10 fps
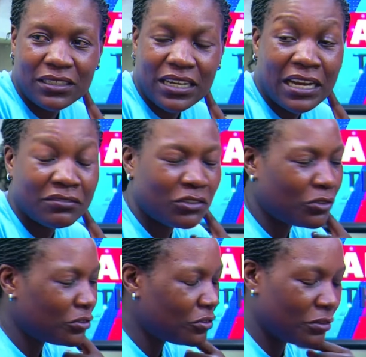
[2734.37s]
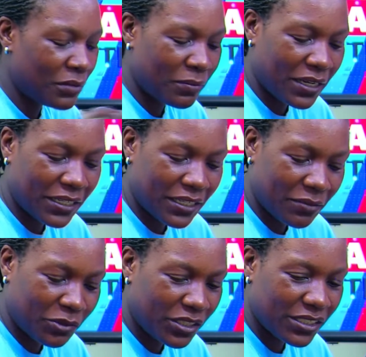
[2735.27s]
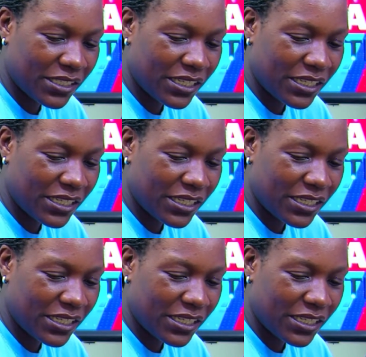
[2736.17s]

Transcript: I don't remember her name, honestly.